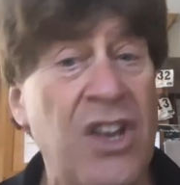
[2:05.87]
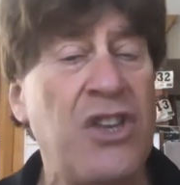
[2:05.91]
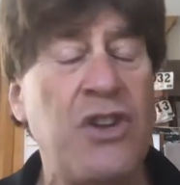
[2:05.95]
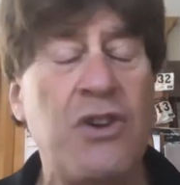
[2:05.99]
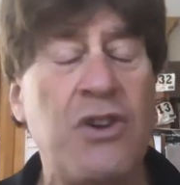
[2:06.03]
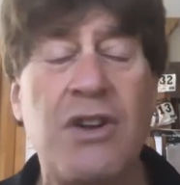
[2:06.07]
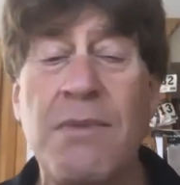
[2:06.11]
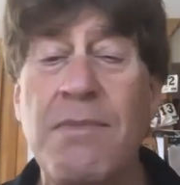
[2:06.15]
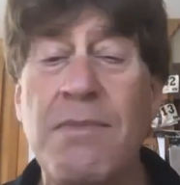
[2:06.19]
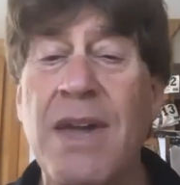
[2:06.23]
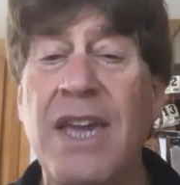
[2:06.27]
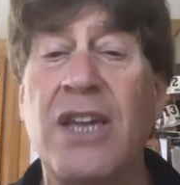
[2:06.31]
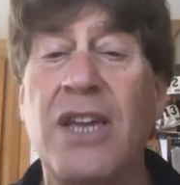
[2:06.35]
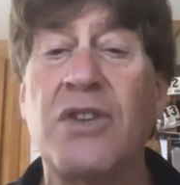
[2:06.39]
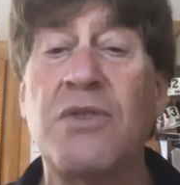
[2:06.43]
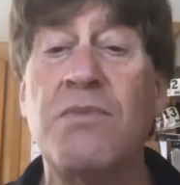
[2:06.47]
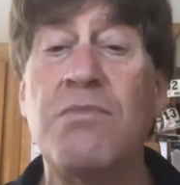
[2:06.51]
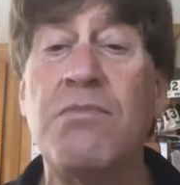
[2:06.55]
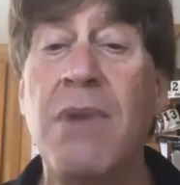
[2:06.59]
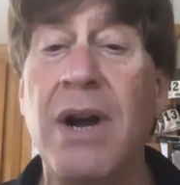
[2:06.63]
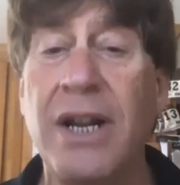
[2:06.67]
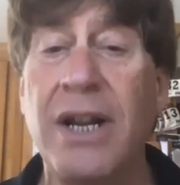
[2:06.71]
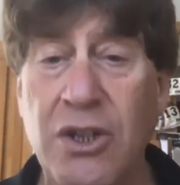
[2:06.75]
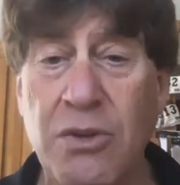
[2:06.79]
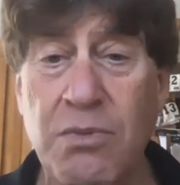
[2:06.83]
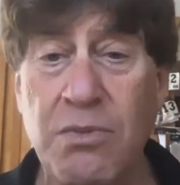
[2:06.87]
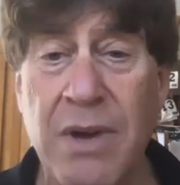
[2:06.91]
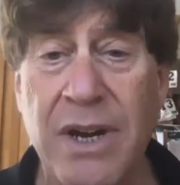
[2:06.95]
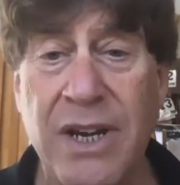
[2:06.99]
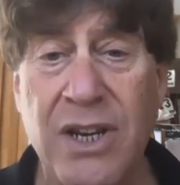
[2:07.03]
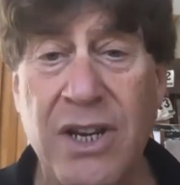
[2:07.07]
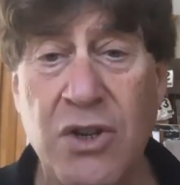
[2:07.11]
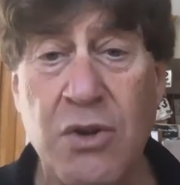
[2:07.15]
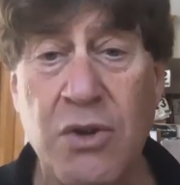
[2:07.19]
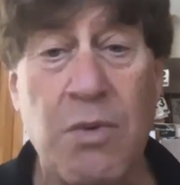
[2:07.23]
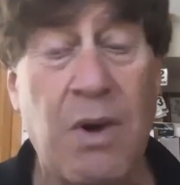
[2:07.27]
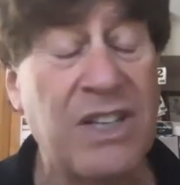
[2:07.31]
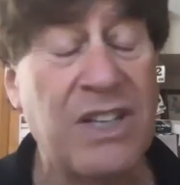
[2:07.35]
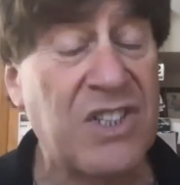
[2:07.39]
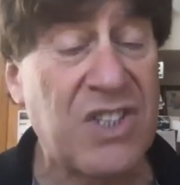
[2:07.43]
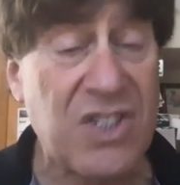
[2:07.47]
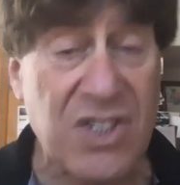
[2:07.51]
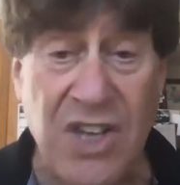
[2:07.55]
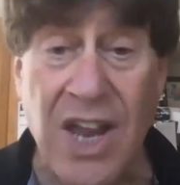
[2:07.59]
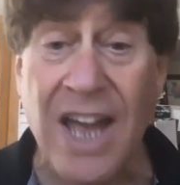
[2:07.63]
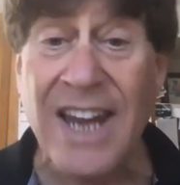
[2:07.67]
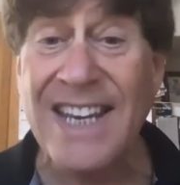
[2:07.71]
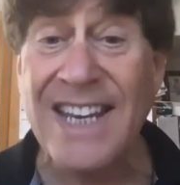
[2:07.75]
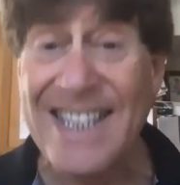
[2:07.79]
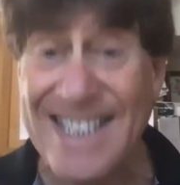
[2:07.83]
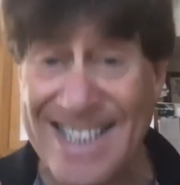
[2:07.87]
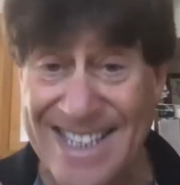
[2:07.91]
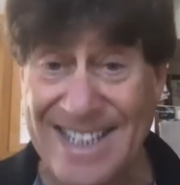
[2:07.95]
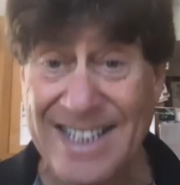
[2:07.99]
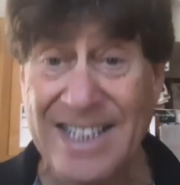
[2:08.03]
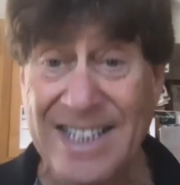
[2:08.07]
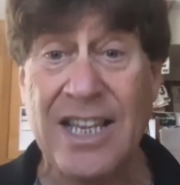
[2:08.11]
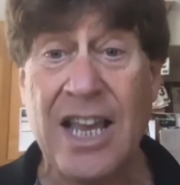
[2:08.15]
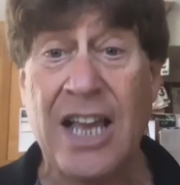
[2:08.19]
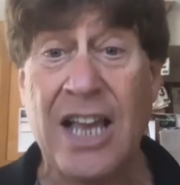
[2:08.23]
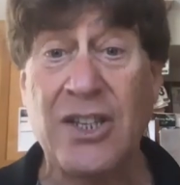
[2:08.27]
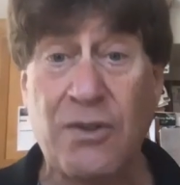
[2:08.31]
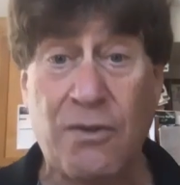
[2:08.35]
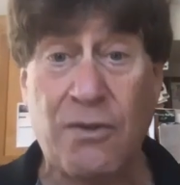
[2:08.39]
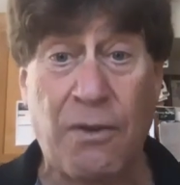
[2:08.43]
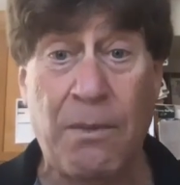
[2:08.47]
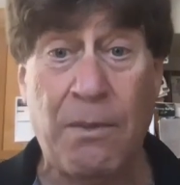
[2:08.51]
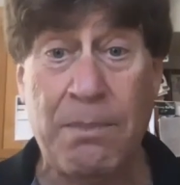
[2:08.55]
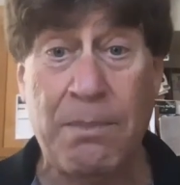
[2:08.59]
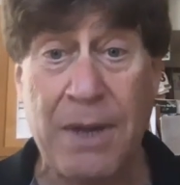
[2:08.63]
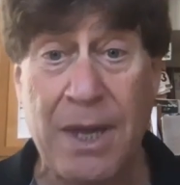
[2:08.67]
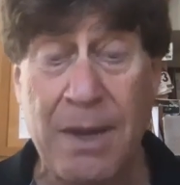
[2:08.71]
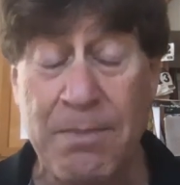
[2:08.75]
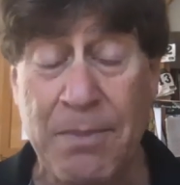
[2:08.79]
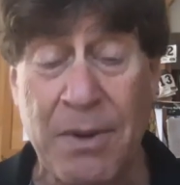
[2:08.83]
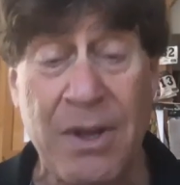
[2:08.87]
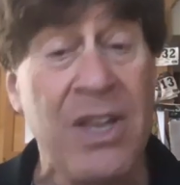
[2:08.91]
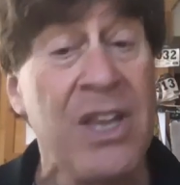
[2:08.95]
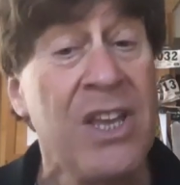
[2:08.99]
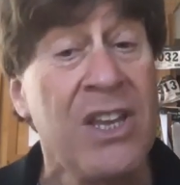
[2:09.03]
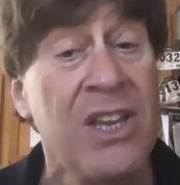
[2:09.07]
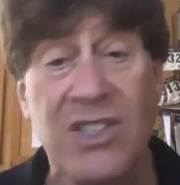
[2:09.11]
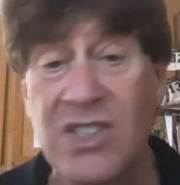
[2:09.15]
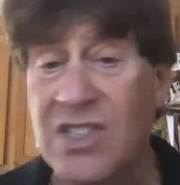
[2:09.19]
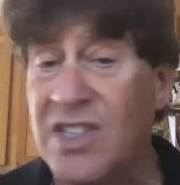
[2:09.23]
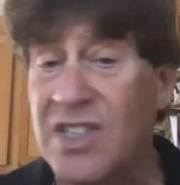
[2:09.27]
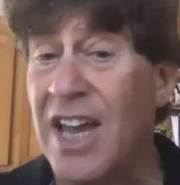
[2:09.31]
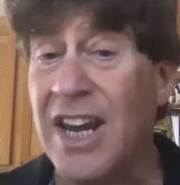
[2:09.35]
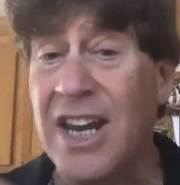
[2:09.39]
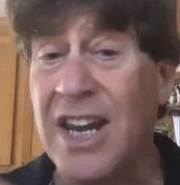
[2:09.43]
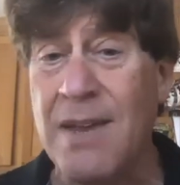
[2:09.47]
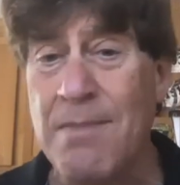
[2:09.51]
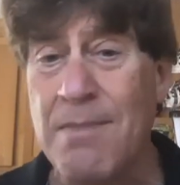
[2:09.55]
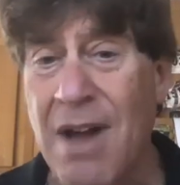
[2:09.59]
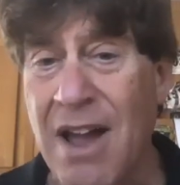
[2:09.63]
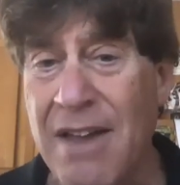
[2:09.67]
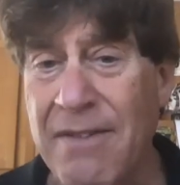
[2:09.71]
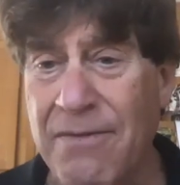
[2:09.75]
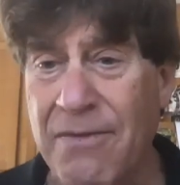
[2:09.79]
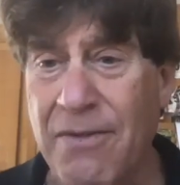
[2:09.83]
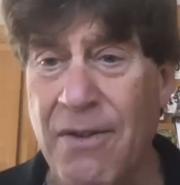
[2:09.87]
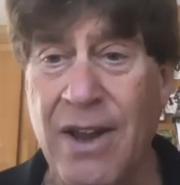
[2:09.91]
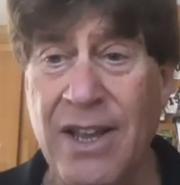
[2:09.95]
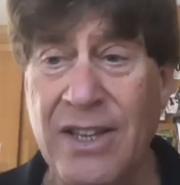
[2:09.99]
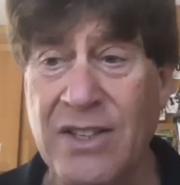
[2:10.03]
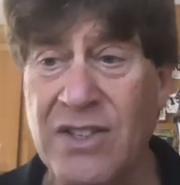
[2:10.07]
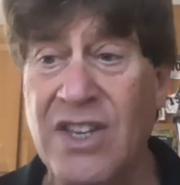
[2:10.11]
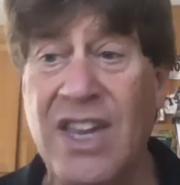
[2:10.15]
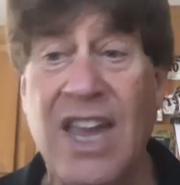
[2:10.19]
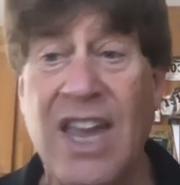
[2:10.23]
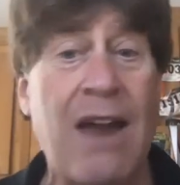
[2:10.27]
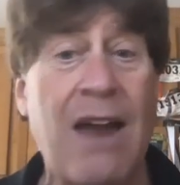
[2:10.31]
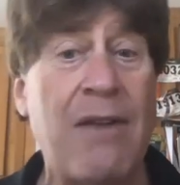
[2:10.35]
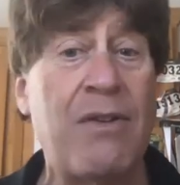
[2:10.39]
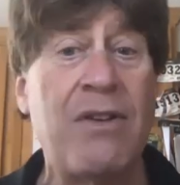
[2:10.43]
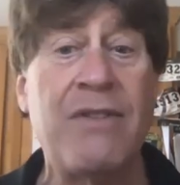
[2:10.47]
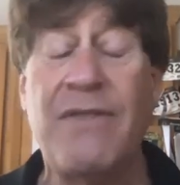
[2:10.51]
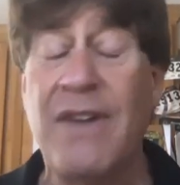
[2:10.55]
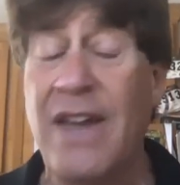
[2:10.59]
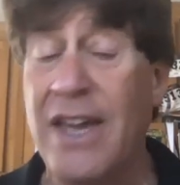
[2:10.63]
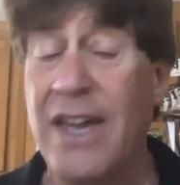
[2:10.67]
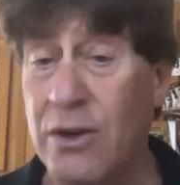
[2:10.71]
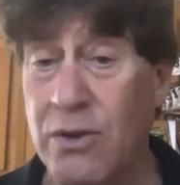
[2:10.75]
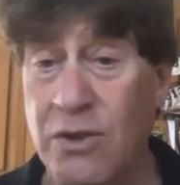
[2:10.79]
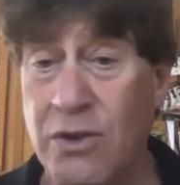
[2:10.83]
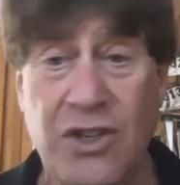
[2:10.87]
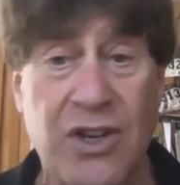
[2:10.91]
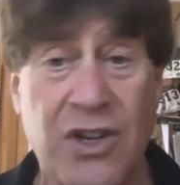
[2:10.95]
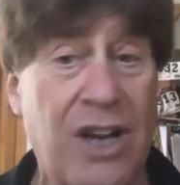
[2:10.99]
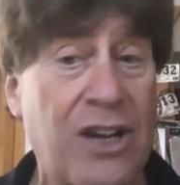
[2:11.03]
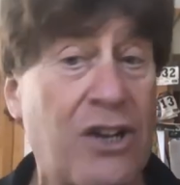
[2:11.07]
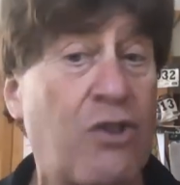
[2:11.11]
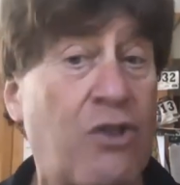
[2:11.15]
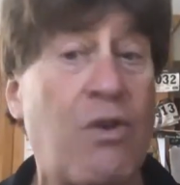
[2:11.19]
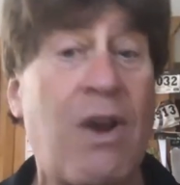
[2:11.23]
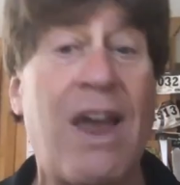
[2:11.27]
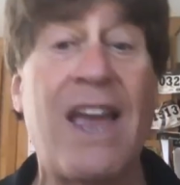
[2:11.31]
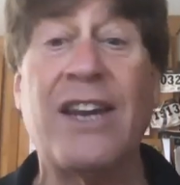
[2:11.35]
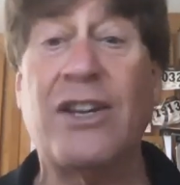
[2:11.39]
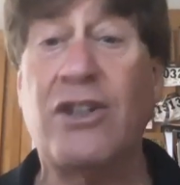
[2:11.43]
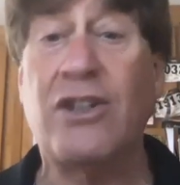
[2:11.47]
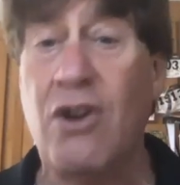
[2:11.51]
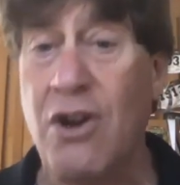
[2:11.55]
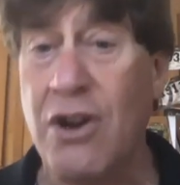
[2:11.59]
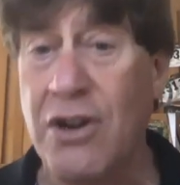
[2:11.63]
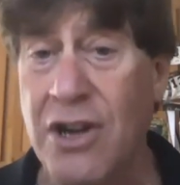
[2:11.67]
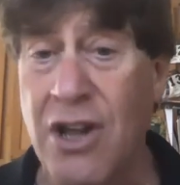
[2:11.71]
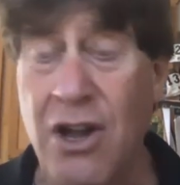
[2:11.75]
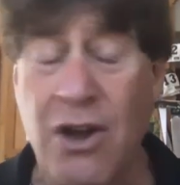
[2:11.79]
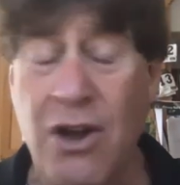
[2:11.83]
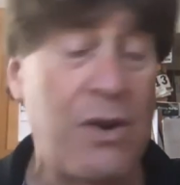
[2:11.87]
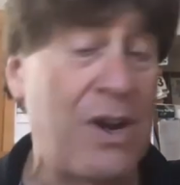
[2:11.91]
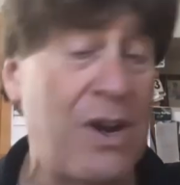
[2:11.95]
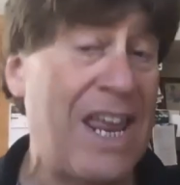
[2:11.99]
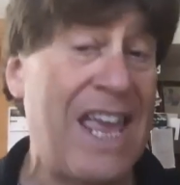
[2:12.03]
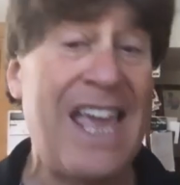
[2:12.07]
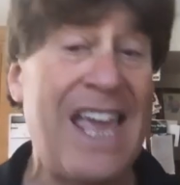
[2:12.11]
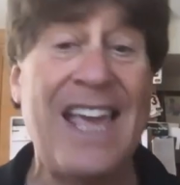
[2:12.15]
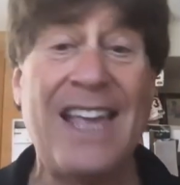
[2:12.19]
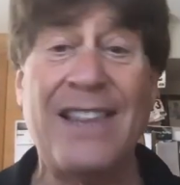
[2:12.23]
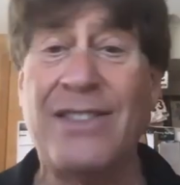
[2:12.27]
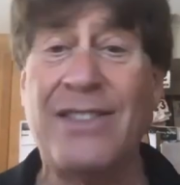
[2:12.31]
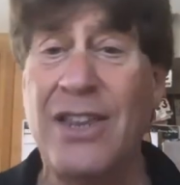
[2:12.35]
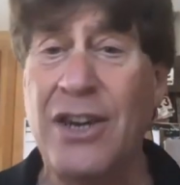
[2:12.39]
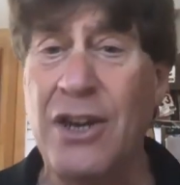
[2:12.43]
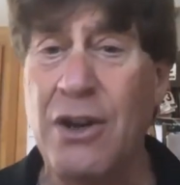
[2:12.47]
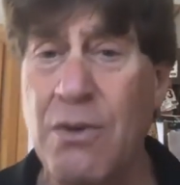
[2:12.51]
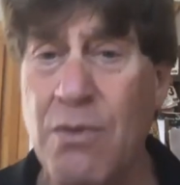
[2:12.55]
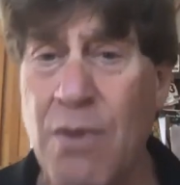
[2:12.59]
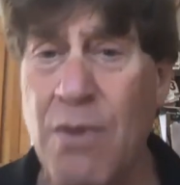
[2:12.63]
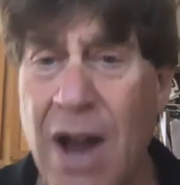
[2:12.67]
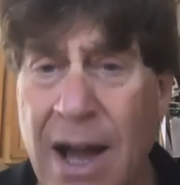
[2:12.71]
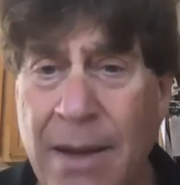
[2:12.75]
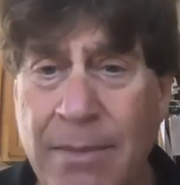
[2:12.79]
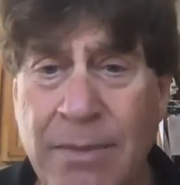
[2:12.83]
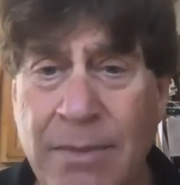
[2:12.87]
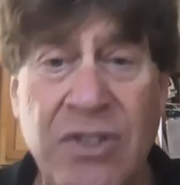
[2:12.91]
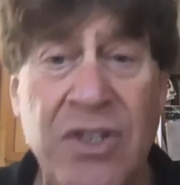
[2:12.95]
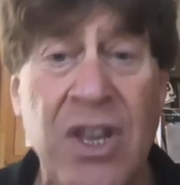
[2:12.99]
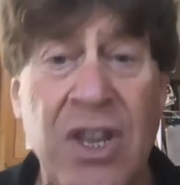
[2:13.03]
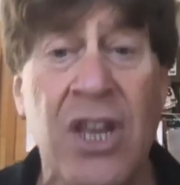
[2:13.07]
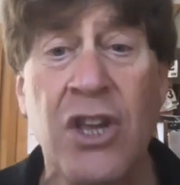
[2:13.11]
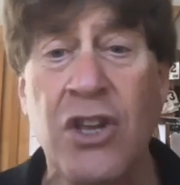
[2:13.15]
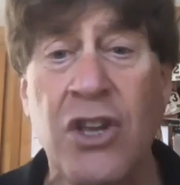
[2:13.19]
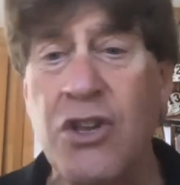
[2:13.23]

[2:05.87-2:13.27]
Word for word: You can make as much money as you want. Study successful people. Study my friends, Gary Vaynerchuk, Grant Cardone, Anthony Robbins.